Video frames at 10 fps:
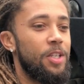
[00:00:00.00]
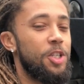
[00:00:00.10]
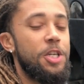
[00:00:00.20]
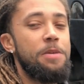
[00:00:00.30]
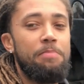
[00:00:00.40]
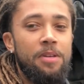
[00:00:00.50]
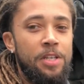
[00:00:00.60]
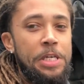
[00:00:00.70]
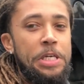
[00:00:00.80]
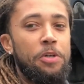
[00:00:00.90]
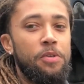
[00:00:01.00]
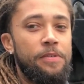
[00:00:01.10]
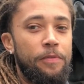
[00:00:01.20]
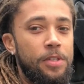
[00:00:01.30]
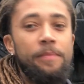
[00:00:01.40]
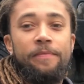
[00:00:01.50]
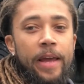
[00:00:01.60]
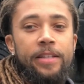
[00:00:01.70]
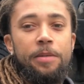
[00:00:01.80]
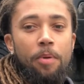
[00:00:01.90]
cheap deals for some
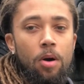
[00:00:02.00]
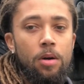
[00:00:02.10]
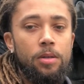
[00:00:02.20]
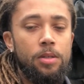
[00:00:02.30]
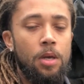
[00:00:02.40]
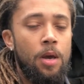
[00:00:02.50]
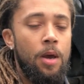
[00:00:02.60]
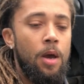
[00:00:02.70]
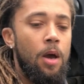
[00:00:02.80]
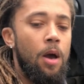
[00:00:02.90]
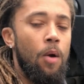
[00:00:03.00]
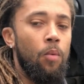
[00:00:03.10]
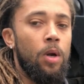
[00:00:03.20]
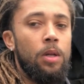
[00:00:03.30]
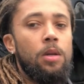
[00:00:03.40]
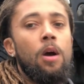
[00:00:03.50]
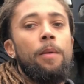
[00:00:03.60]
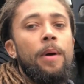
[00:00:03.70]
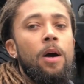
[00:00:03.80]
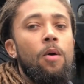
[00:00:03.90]
fancy parts. We're going to talk
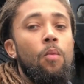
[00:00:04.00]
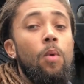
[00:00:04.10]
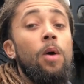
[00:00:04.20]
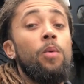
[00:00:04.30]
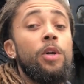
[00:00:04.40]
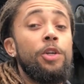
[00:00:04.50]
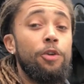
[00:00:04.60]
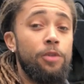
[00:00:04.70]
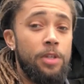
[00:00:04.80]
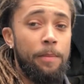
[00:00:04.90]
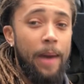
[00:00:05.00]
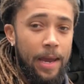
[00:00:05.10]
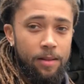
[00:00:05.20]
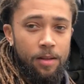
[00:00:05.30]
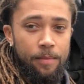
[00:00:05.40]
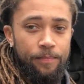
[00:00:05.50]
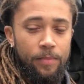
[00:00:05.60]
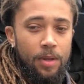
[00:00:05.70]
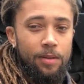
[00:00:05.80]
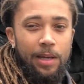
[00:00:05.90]
about what we're using to paint them.
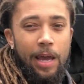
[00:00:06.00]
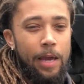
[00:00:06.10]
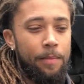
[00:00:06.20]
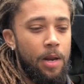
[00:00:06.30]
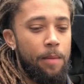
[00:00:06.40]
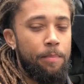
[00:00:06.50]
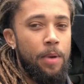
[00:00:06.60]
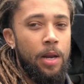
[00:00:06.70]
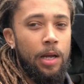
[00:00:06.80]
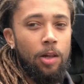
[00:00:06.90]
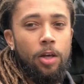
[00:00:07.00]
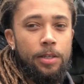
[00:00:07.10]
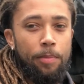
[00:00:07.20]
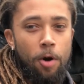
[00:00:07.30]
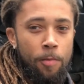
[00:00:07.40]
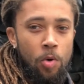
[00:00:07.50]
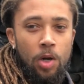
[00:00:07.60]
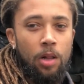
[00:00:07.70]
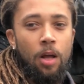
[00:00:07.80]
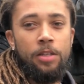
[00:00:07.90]
They came in a glossy purple
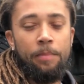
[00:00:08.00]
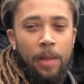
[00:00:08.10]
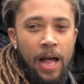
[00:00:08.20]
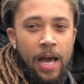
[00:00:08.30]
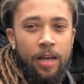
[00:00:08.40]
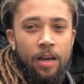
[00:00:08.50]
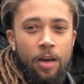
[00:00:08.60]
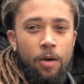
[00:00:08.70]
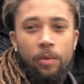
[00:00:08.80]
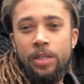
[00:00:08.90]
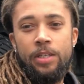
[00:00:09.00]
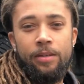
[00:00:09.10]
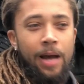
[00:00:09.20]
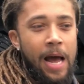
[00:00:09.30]
and a glossy black, which